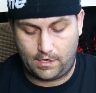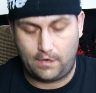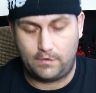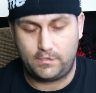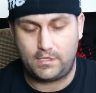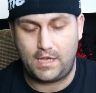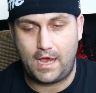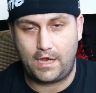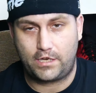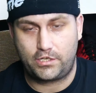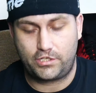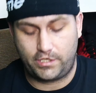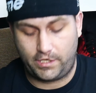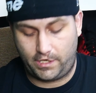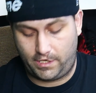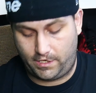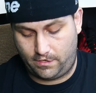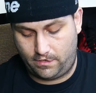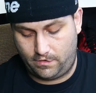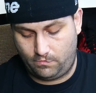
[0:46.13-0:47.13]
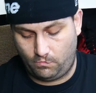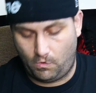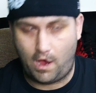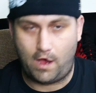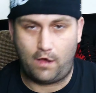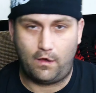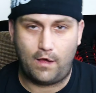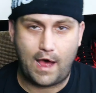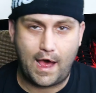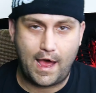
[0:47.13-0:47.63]
I was actually,
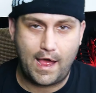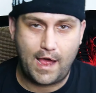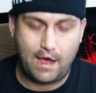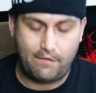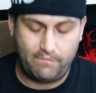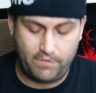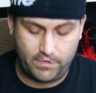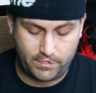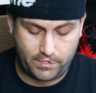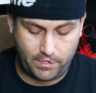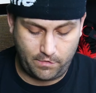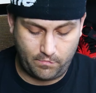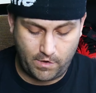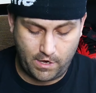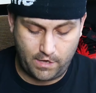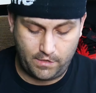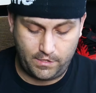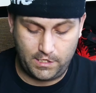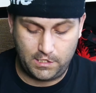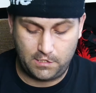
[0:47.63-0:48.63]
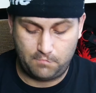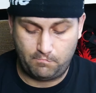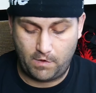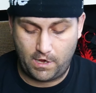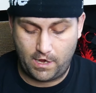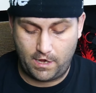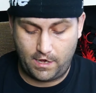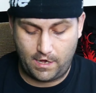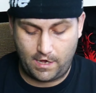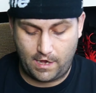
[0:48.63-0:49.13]
well, I obviously wear these,
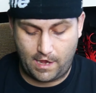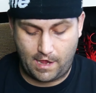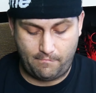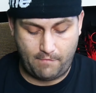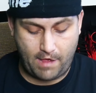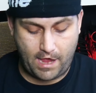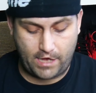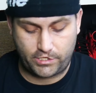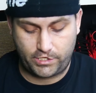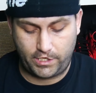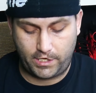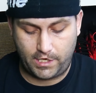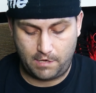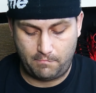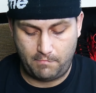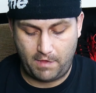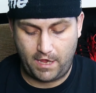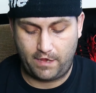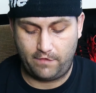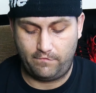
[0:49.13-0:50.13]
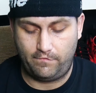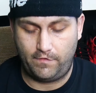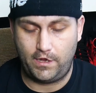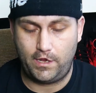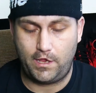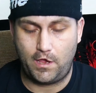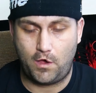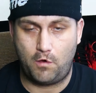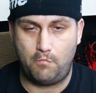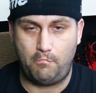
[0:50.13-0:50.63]
but I'm actually going to make a
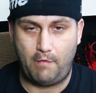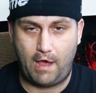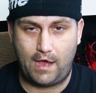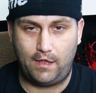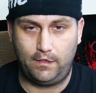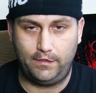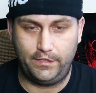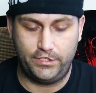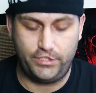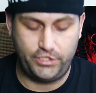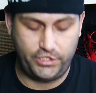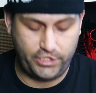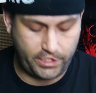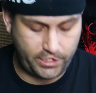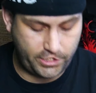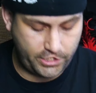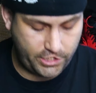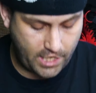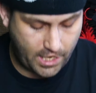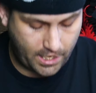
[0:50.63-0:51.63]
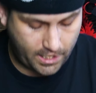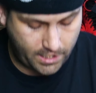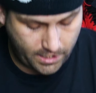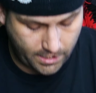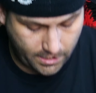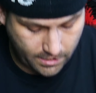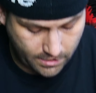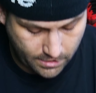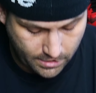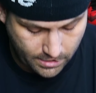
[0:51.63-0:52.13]
video about legit
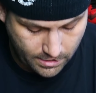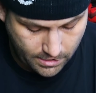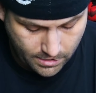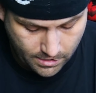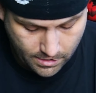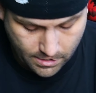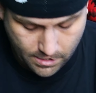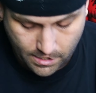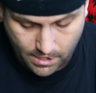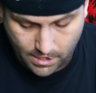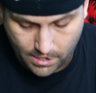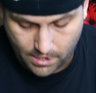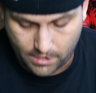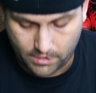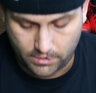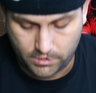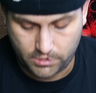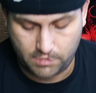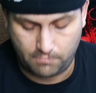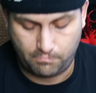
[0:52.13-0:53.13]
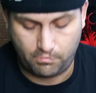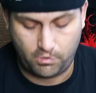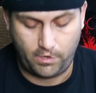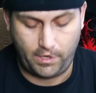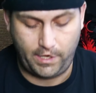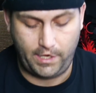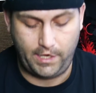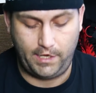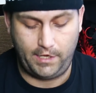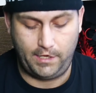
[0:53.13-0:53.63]
checking uh,
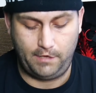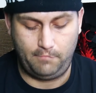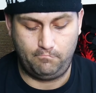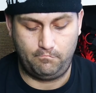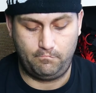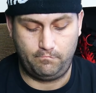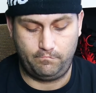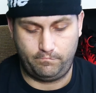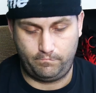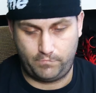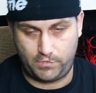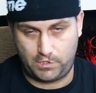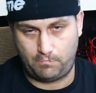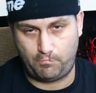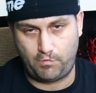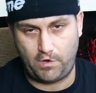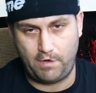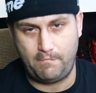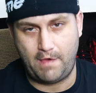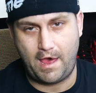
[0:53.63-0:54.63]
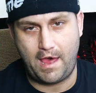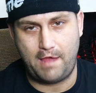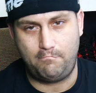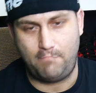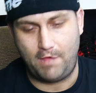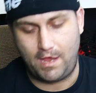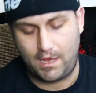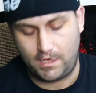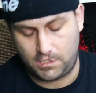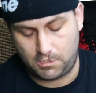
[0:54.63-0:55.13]
Supreme, Supreme
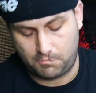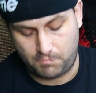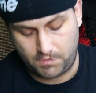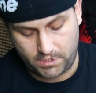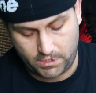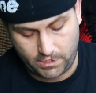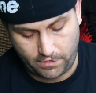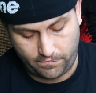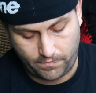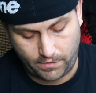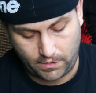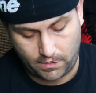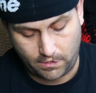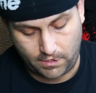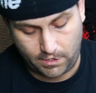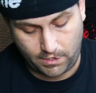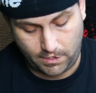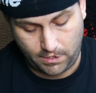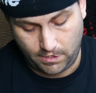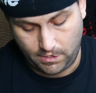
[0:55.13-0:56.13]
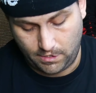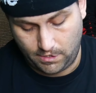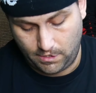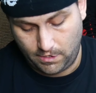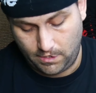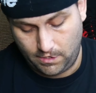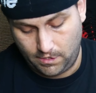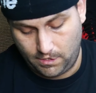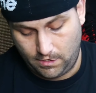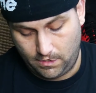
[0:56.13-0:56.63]
headband specifically.
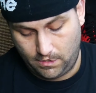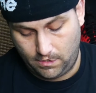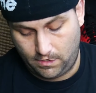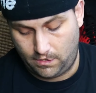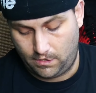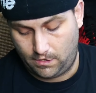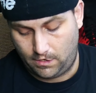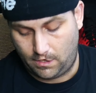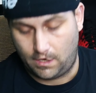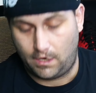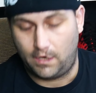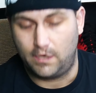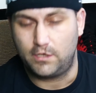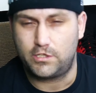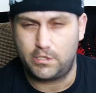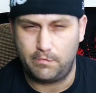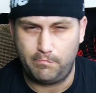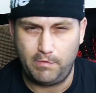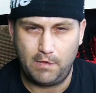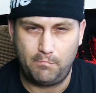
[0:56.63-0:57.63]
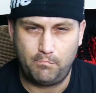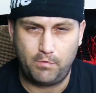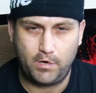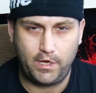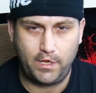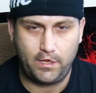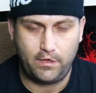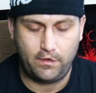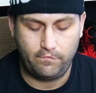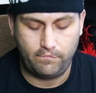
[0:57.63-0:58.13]
Uh, it should be a
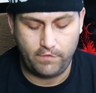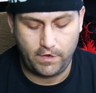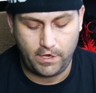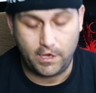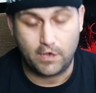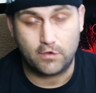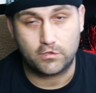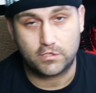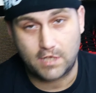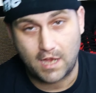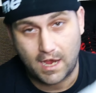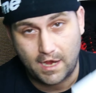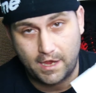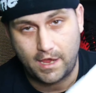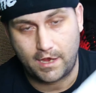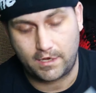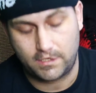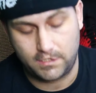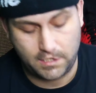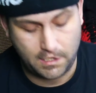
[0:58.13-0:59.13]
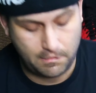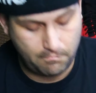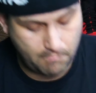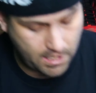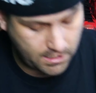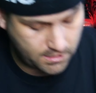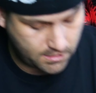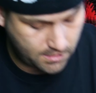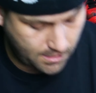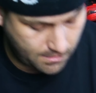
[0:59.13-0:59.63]
pretty good video. StockX did
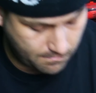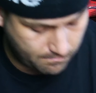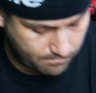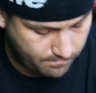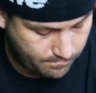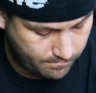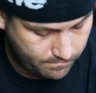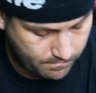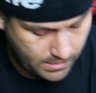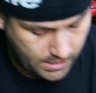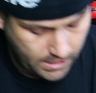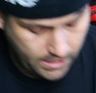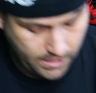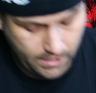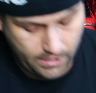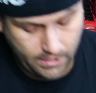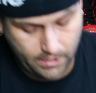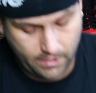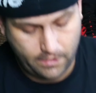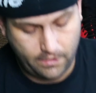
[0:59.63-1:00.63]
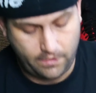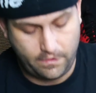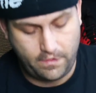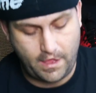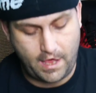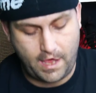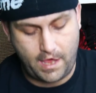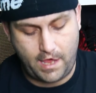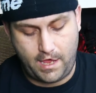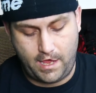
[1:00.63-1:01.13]
mess up.
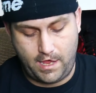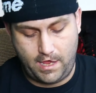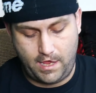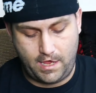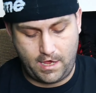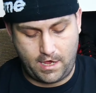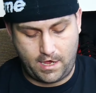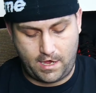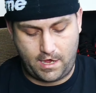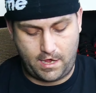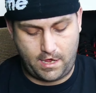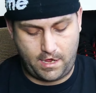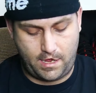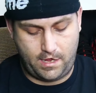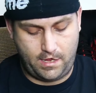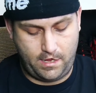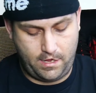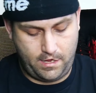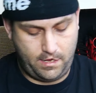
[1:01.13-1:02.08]
They uh,